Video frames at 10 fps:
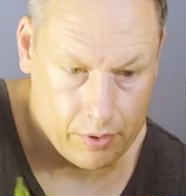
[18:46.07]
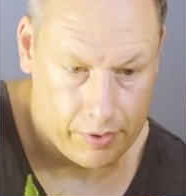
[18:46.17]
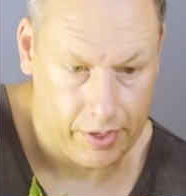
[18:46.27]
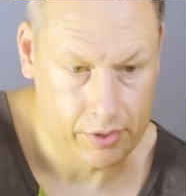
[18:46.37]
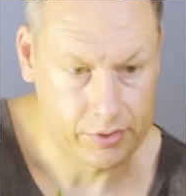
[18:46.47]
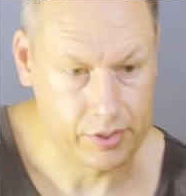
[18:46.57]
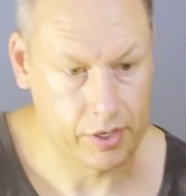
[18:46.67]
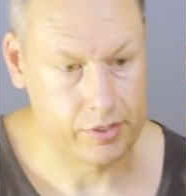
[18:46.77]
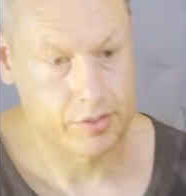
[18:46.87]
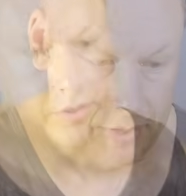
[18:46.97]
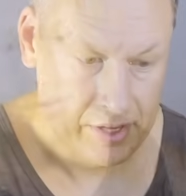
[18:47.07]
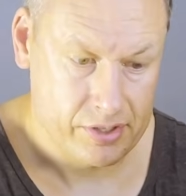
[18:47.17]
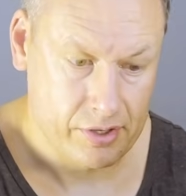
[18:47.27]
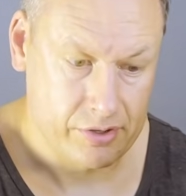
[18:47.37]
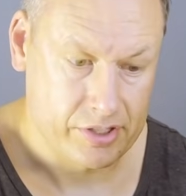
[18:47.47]
That looks nice.
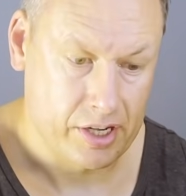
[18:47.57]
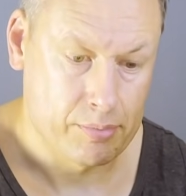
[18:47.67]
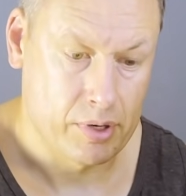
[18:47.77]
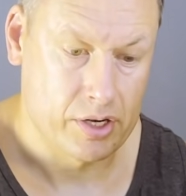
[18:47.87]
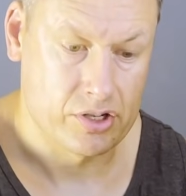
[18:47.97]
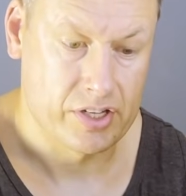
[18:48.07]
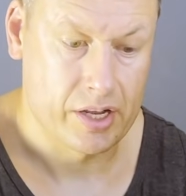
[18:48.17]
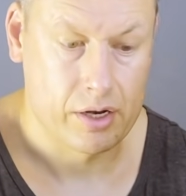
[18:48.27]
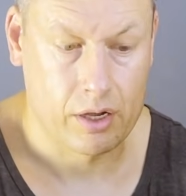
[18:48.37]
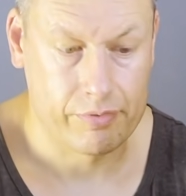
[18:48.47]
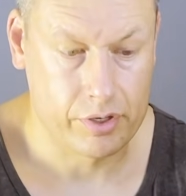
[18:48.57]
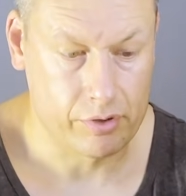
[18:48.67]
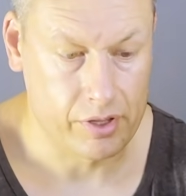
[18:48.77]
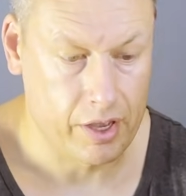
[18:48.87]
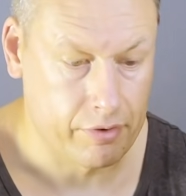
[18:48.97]
This little side branch is headed off to
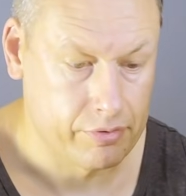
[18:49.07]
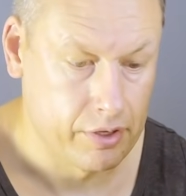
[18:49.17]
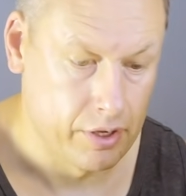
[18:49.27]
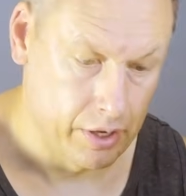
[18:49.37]
your left.